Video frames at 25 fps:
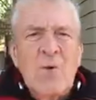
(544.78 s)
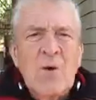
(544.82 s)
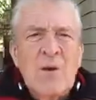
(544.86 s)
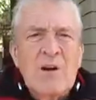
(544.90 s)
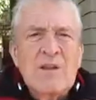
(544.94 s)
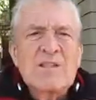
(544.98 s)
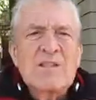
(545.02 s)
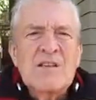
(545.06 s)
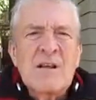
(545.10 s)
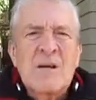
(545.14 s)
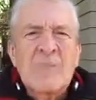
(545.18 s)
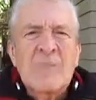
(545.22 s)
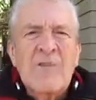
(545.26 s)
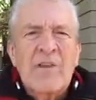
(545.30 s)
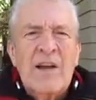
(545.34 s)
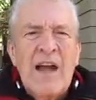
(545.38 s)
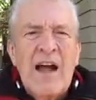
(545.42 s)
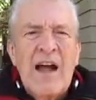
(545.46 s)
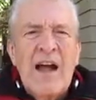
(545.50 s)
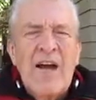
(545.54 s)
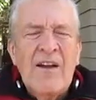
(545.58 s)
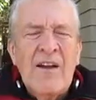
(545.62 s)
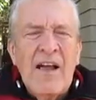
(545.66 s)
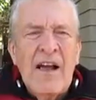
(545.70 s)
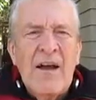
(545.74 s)
worked something
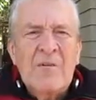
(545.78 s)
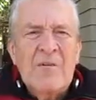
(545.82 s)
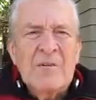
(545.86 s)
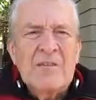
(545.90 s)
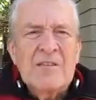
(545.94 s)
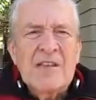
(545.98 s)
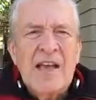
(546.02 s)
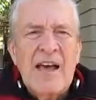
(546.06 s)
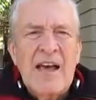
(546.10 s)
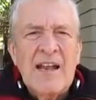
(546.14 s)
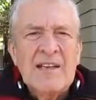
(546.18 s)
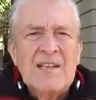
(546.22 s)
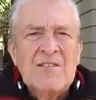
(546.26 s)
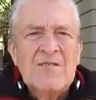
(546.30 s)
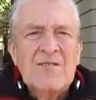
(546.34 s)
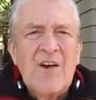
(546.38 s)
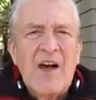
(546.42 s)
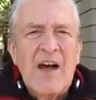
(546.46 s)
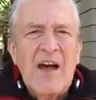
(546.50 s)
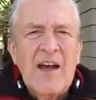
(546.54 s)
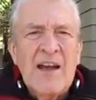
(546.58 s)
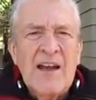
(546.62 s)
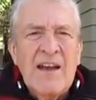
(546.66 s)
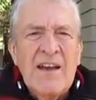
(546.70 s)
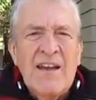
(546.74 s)
out. I was
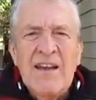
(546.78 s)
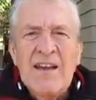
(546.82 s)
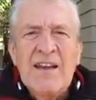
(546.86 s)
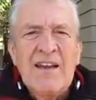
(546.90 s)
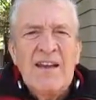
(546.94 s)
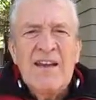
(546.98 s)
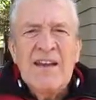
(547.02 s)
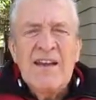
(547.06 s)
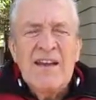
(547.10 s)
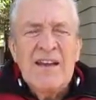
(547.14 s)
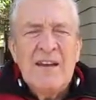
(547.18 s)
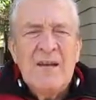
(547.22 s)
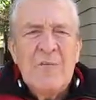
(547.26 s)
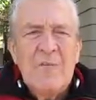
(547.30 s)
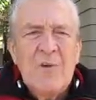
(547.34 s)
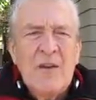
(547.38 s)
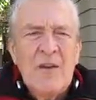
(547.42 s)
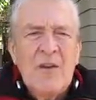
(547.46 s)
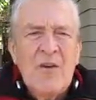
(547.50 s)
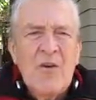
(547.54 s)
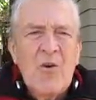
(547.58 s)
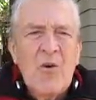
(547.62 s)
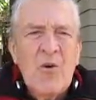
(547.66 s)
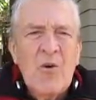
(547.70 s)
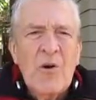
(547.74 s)
satisfied. He didn't need to be
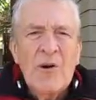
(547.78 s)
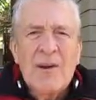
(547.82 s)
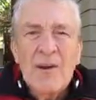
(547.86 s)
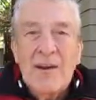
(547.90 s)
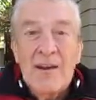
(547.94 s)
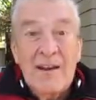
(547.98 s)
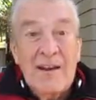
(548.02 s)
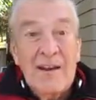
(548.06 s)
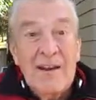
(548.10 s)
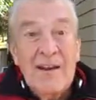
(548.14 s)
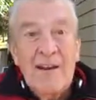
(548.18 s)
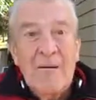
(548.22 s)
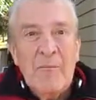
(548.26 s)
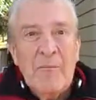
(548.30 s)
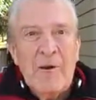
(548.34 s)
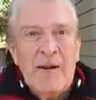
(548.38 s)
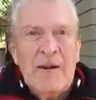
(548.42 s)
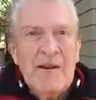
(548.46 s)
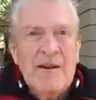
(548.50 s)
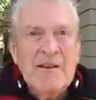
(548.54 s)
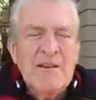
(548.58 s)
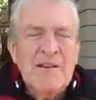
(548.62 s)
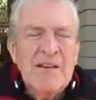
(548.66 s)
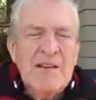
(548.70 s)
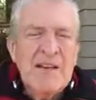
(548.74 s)
in court. He
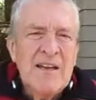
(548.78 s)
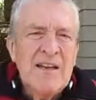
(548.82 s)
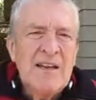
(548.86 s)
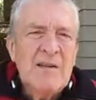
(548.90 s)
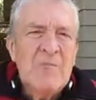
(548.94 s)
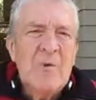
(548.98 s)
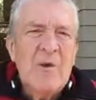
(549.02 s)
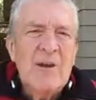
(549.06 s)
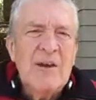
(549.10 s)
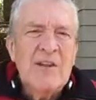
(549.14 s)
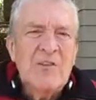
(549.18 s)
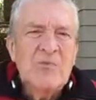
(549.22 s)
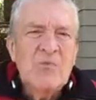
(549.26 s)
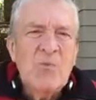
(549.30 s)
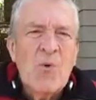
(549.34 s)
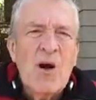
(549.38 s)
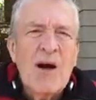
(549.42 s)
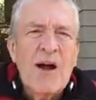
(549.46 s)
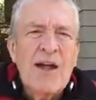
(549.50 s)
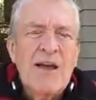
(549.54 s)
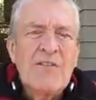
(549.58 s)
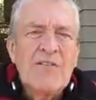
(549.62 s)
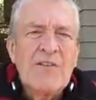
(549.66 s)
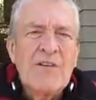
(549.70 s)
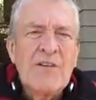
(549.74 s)
didn't need to bring his
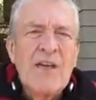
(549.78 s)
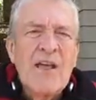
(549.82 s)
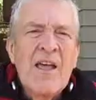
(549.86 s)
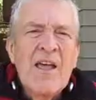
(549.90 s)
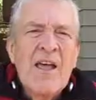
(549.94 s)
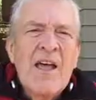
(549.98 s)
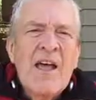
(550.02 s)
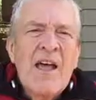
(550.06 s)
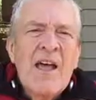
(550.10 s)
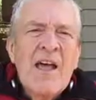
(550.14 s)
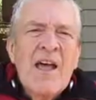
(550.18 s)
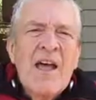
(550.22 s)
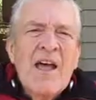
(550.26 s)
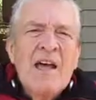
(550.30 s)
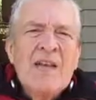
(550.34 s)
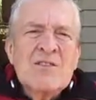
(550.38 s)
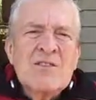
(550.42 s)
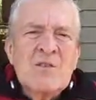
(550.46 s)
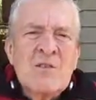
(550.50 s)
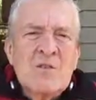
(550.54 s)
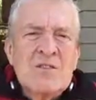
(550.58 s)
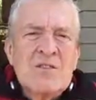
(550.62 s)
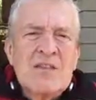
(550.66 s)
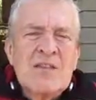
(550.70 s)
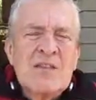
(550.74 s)
wife. And
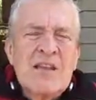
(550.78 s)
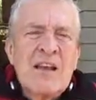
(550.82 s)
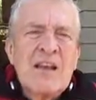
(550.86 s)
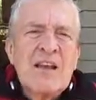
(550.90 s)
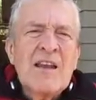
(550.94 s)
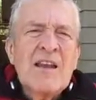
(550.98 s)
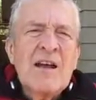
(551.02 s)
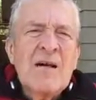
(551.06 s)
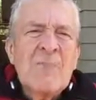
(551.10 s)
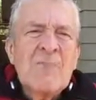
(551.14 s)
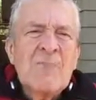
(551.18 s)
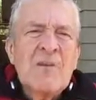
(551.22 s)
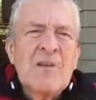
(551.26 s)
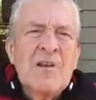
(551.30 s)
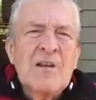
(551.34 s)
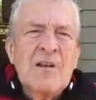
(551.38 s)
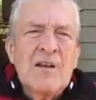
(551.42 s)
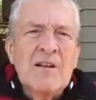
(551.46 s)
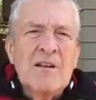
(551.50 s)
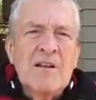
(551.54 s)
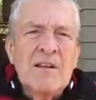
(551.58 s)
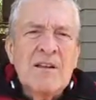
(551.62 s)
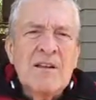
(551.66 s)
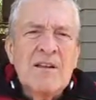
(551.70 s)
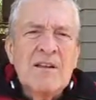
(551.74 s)
so as he's getting up
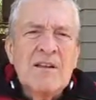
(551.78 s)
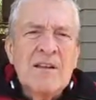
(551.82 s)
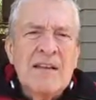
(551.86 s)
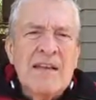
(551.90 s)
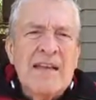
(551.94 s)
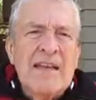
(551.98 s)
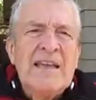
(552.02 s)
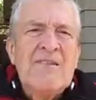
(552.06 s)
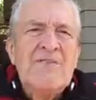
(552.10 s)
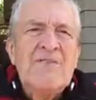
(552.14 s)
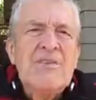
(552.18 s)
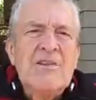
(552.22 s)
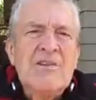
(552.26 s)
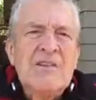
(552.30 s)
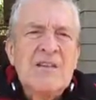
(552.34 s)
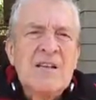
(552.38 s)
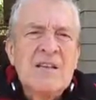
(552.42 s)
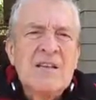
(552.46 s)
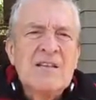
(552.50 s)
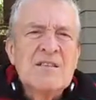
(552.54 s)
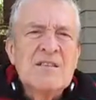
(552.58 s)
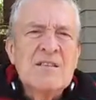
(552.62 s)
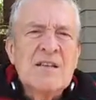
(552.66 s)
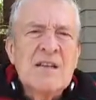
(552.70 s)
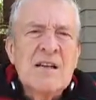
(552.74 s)
to leave, he
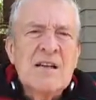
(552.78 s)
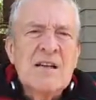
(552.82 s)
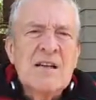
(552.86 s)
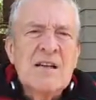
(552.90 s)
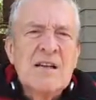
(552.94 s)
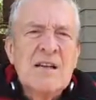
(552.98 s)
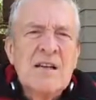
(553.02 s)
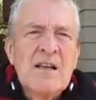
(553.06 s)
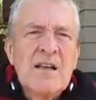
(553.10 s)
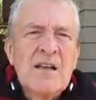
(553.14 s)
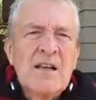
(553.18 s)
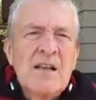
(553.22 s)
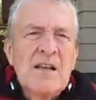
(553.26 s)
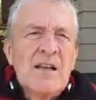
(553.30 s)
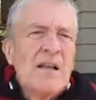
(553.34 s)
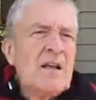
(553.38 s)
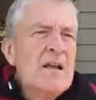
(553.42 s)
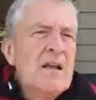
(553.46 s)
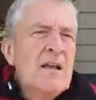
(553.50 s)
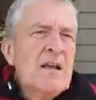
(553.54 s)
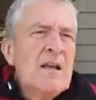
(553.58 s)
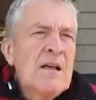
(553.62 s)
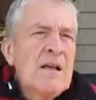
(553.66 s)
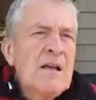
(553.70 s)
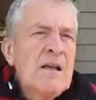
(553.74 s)
says,
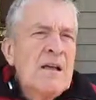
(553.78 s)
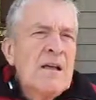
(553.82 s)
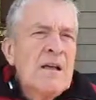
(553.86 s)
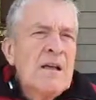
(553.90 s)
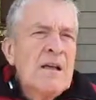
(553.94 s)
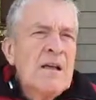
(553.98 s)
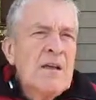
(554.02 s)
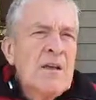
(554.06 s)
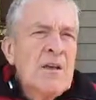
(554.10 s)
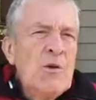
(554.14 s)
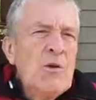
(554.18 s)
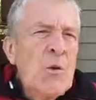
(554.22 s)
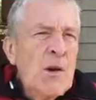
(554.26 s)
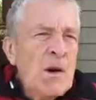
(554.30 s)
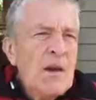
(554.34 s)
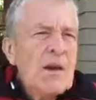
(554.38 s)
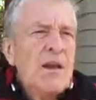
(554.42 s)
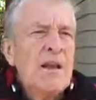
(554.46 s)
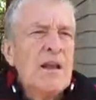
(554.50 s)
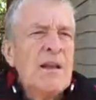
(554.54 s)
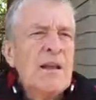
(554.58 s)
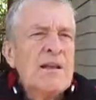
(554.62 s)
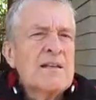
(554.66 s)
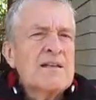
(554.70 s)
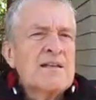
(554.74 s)
"You want
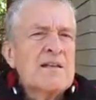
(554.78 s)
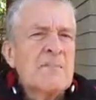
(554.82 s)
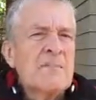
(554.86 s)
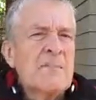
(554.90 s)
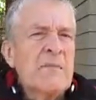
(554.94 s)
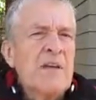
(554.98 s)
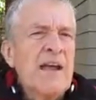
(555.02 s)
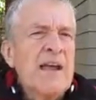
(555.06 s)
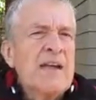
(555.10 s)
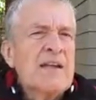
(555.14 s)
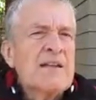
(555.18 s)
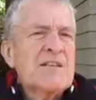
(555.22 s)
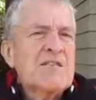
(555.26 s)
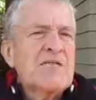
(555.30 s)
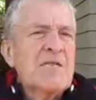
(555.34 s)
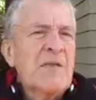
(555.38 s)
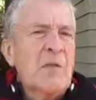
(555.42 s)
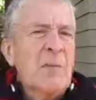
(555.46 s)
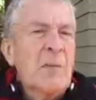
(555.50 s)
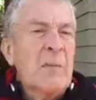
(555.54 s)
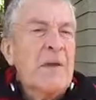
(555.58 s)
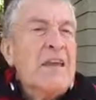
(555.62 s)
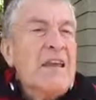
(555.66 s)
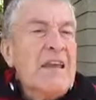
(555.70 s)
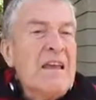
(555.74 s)
to collect some debts
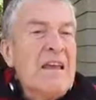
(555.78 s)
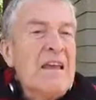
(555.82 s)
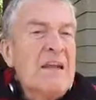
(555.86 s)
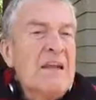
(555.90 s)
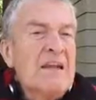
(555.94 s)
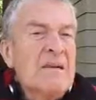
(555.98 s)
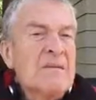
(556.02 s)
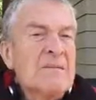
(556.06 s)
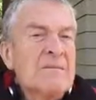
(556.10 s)
for me?"